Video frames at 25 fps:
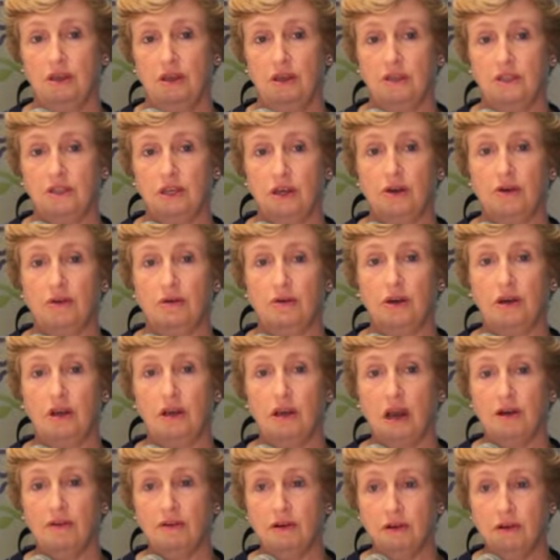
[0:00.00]
So
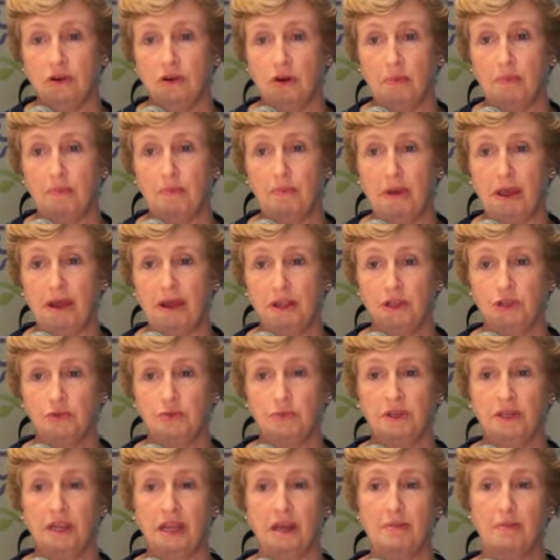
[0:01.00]
cover crop
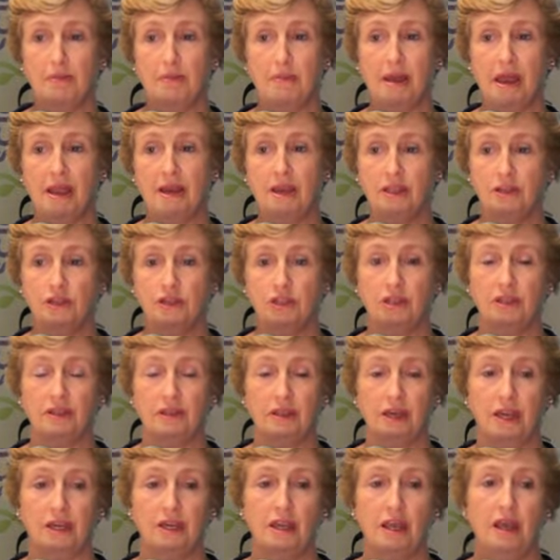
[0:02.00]
management and managing
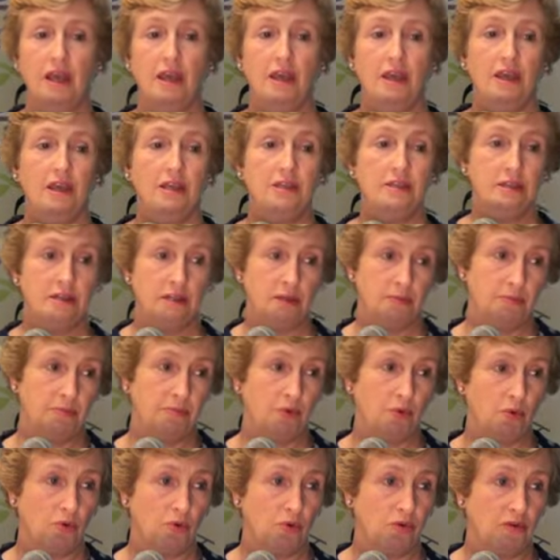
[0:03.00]
that is an
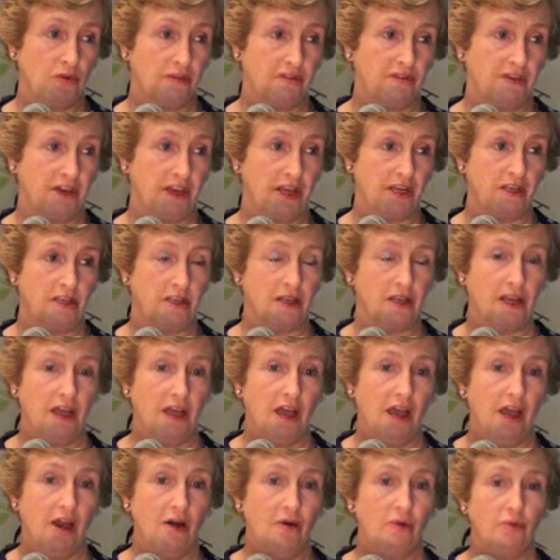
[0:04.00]
important factor.
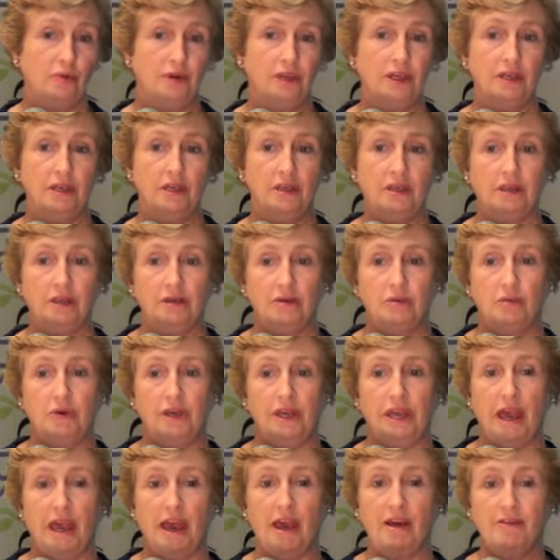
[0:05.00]

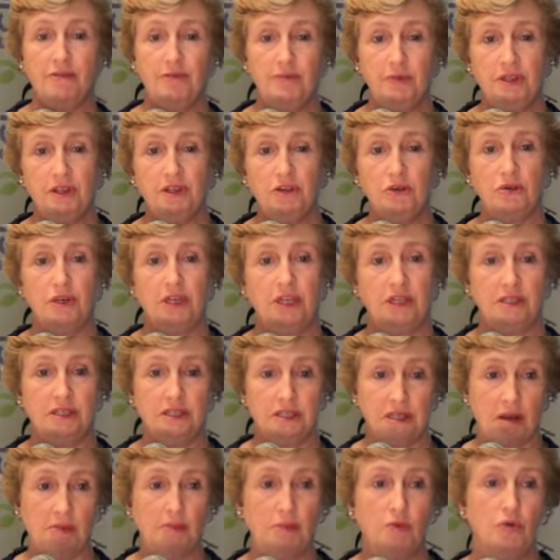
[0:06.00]
We have been doing
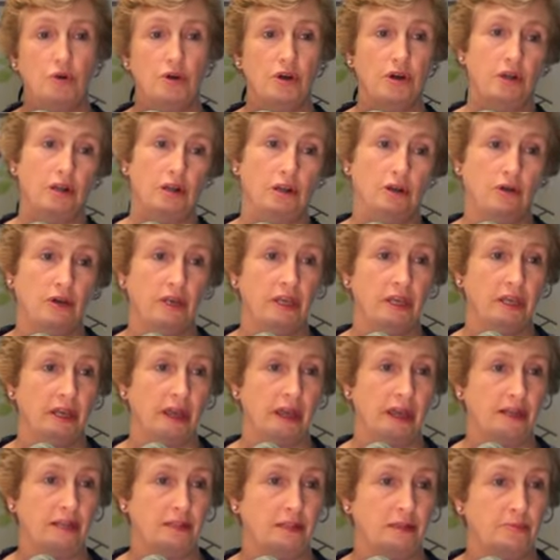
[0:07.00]
some work looking
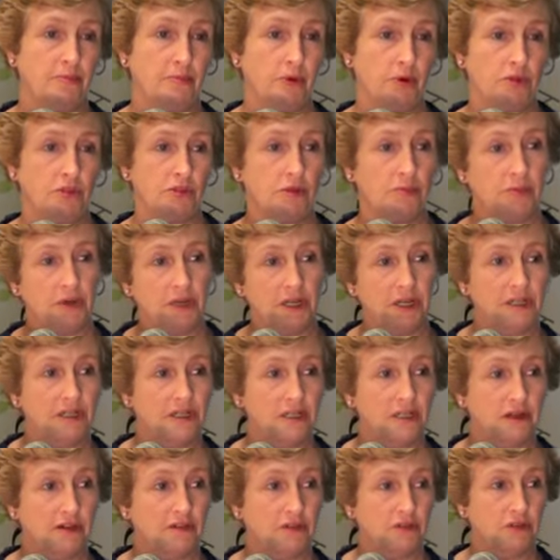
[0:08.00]
at the
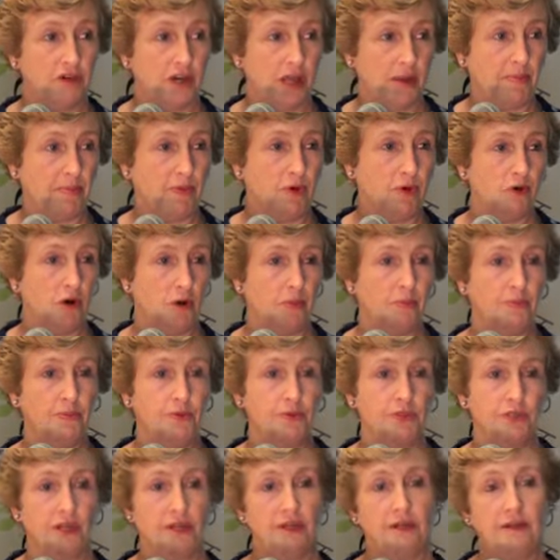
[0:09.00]
possibility of trap
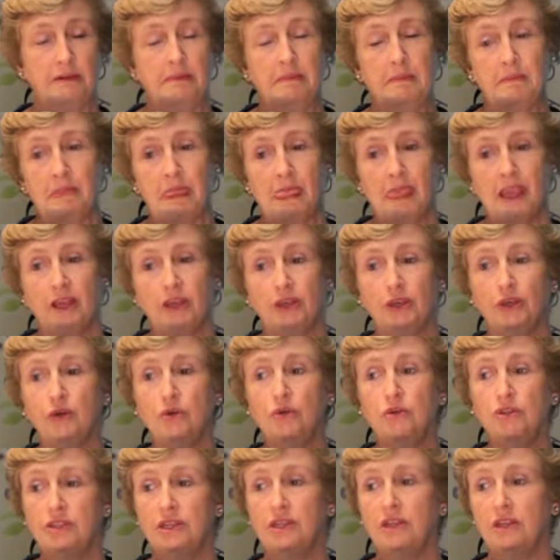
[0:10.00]
crops and
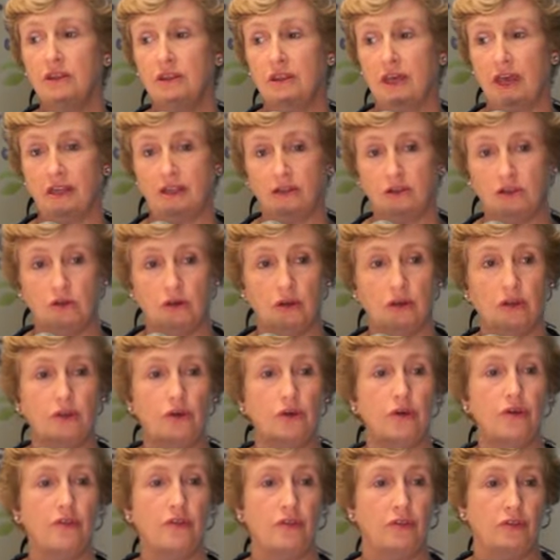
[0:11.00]
using that to
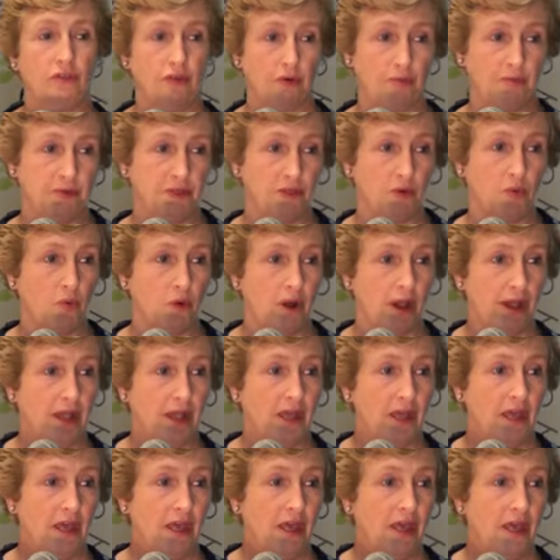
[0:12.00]
lure the thrips
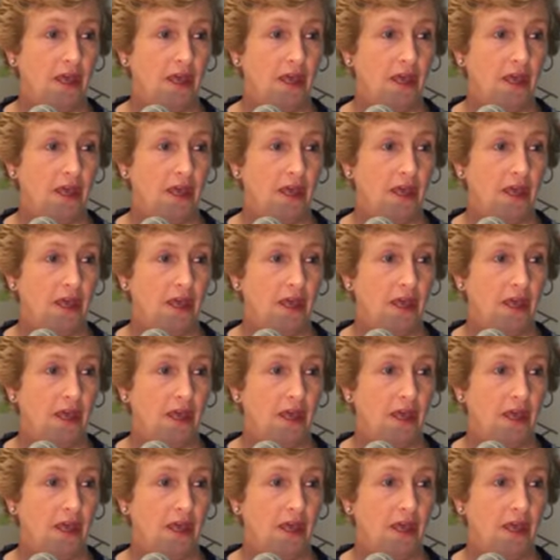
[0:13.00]
away,